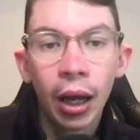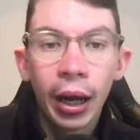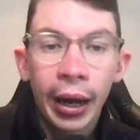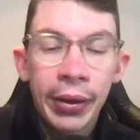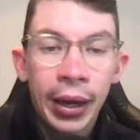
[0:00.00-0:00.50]

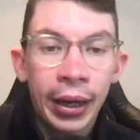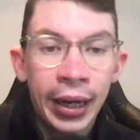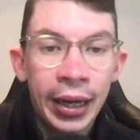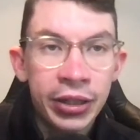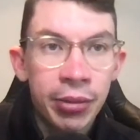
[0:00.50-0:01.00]
And then
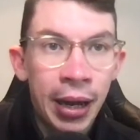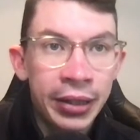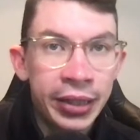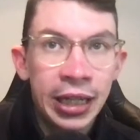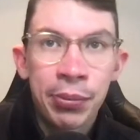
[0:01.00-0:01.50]
here's the Man
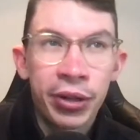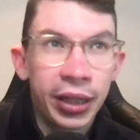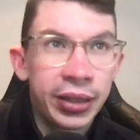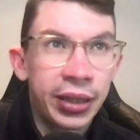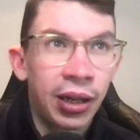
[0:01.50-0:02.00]
City
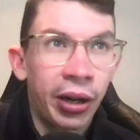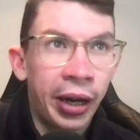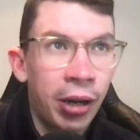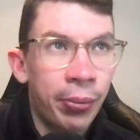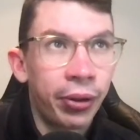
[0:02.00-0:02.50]
predicted
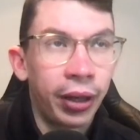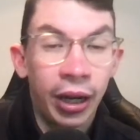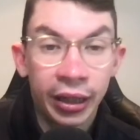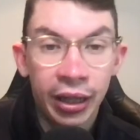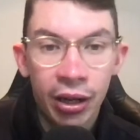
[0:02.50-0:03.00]
lineup.
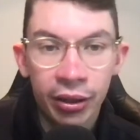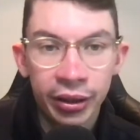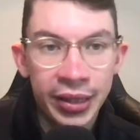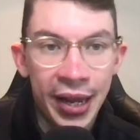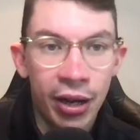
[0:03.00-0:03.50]
I can't
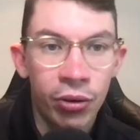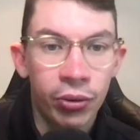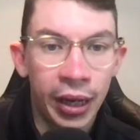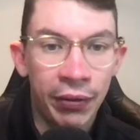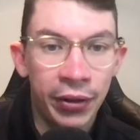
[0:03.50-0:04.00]
tell
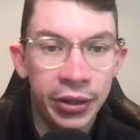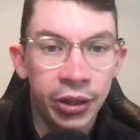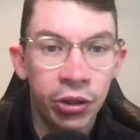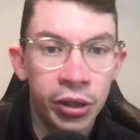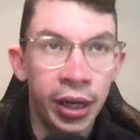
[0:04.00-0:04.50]
if it's
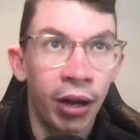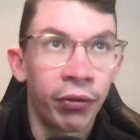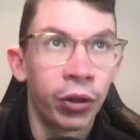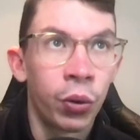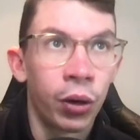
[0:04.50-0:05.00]
good
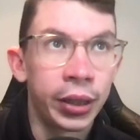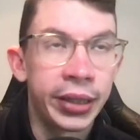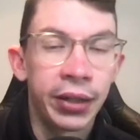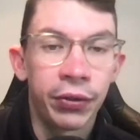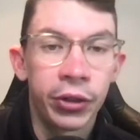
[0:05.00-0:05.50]
enough
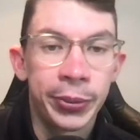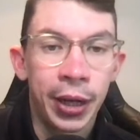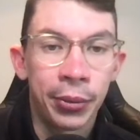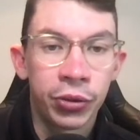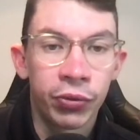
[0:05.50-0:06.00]
quality for you to be
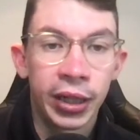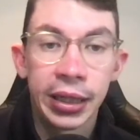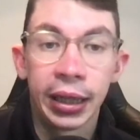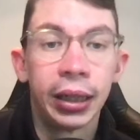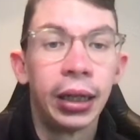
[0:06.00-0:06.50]
able to read
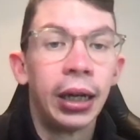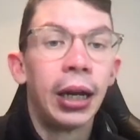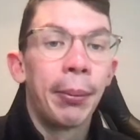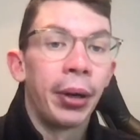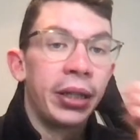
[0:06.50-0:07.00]
it,
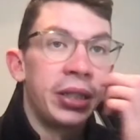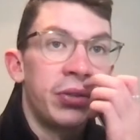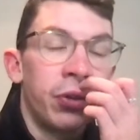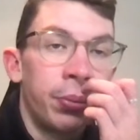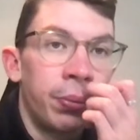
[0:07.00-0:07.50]
but this is
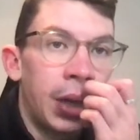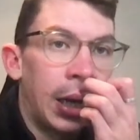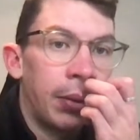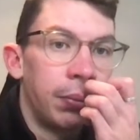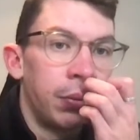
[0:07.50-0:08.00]
from
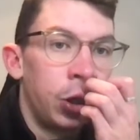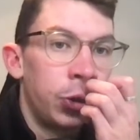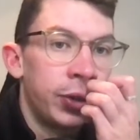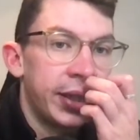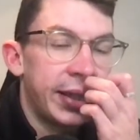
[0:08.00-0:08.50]

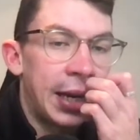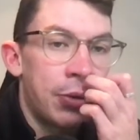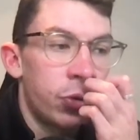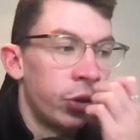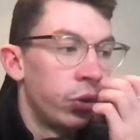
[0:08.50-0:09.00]
Luke
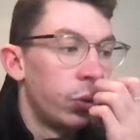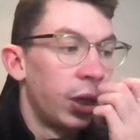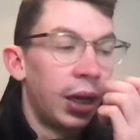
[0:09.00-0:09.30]
Disable, who